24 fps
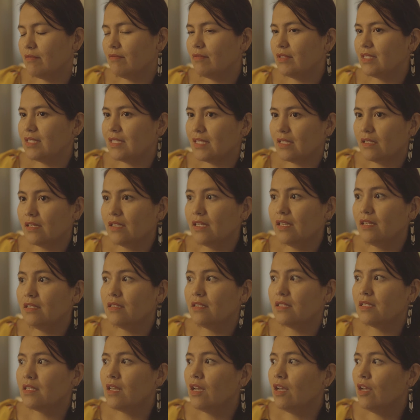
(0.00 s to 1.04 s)
of
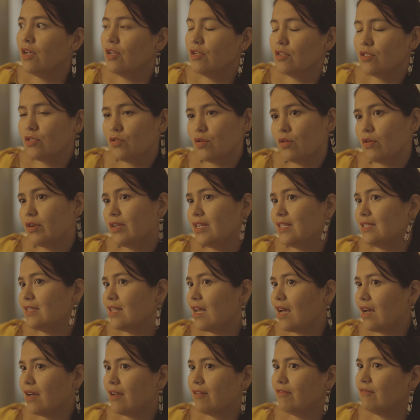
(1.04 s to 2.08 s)
resilience, stories
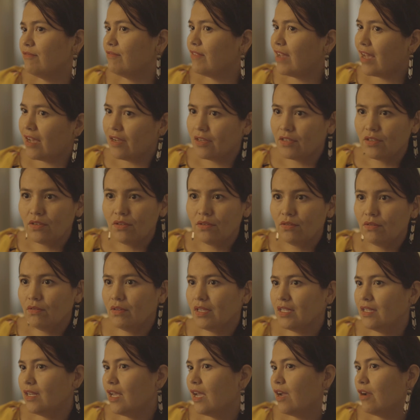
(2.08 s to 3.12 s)
that value
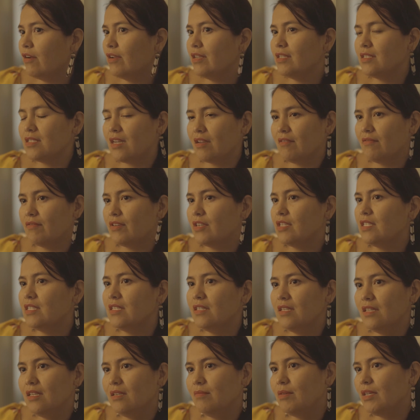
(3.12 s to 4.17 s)
inherent
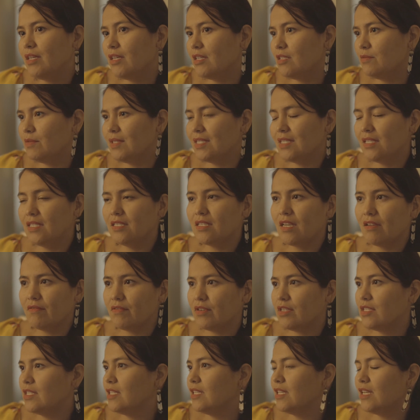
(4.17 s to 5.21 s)
diversity, because we see
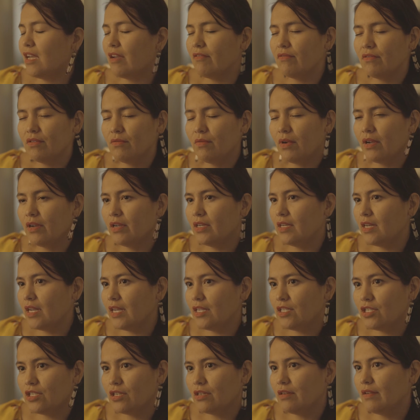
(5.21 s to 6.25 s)
diversity everywhere in
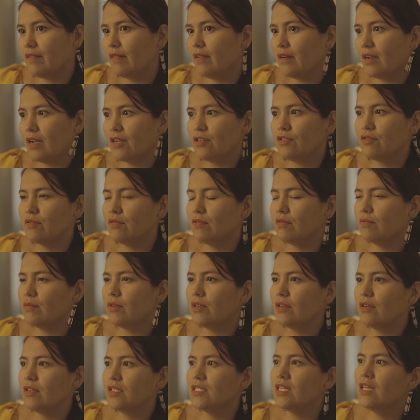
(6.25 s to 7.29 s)
nature and the natural
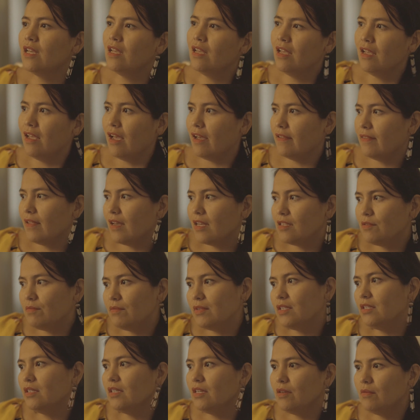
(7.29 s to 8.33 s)
world. And that
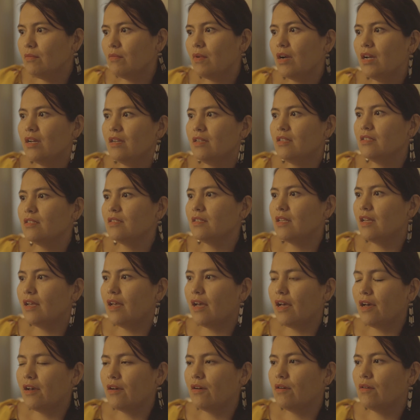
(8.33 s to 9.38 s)
really was
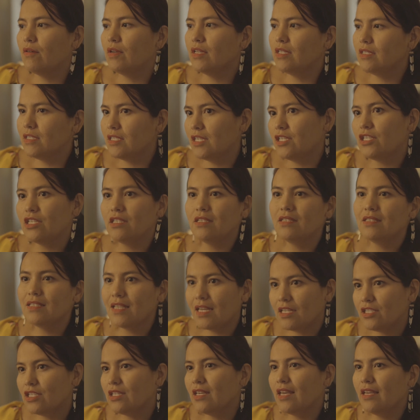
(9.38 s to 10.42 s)
how Indigenous
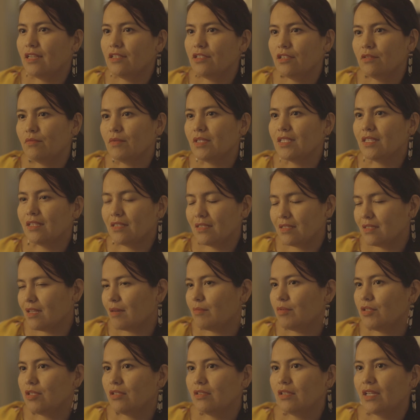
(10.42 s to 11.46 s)
education was
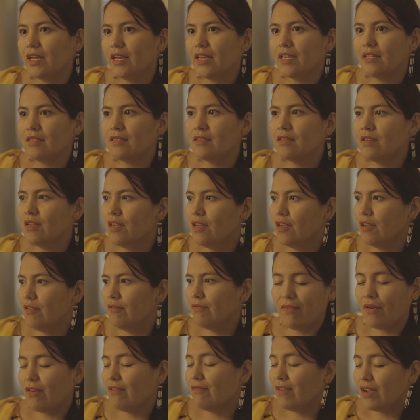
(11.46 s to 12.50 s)
conceptualized
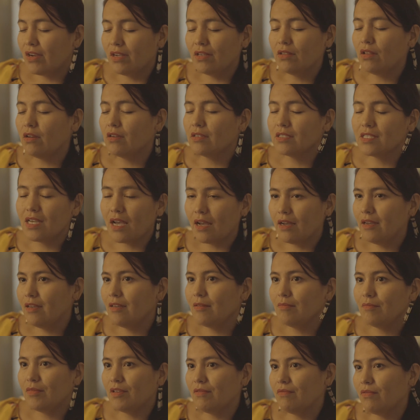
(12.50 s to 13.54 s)
for a very long
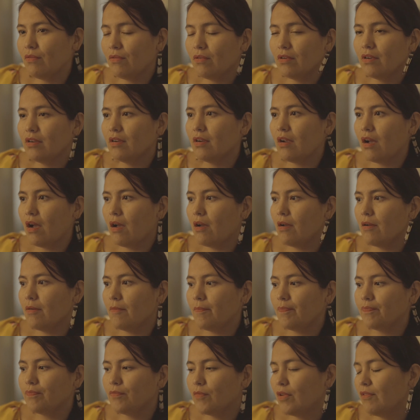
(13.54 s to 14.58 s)
time
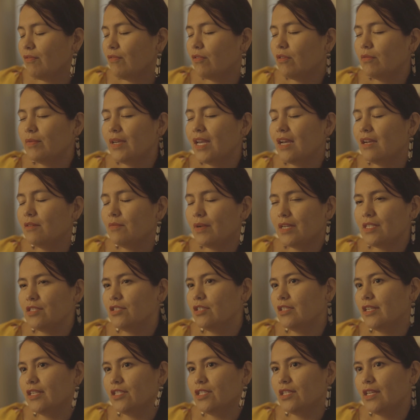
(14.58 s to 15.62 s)
before we had
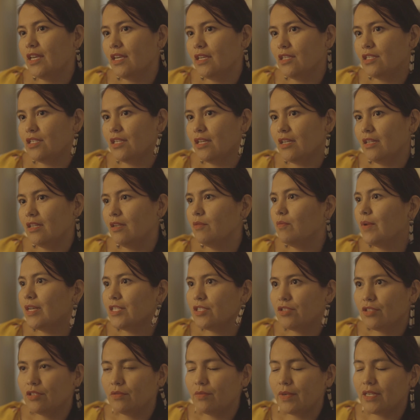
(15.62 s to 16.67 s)
Western education and
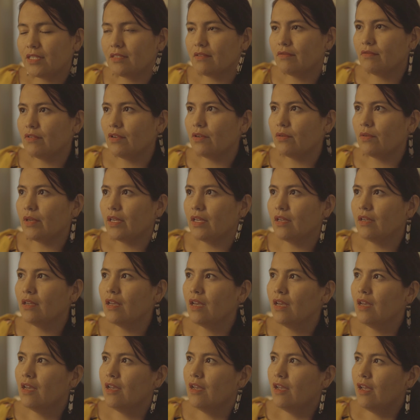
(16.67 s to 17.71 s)
Western ways of knowing.
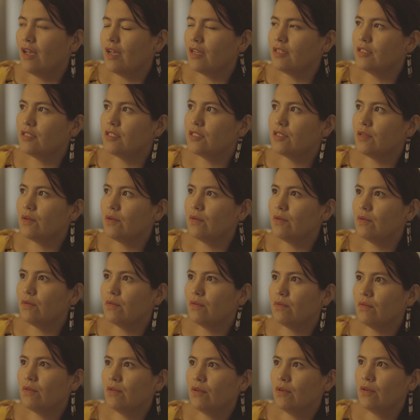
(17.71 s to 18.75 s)
And
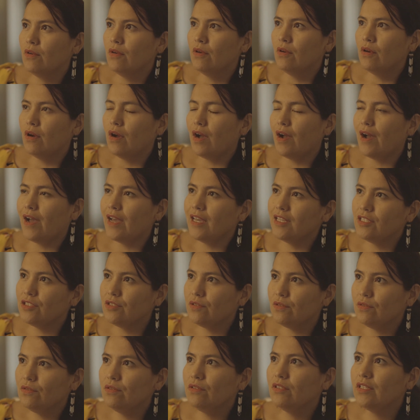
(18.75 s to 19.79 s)
so I
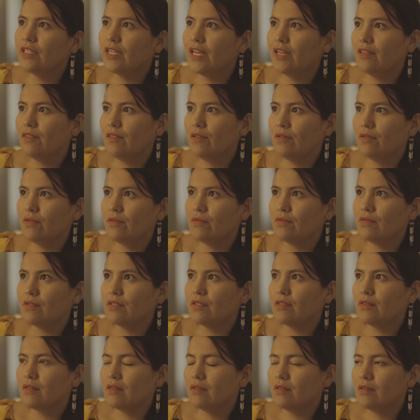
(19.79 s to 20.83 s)
do look at
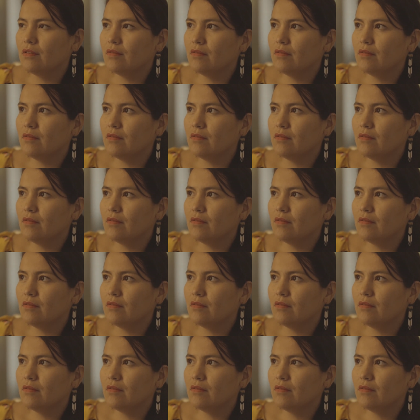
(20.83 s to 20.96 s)
those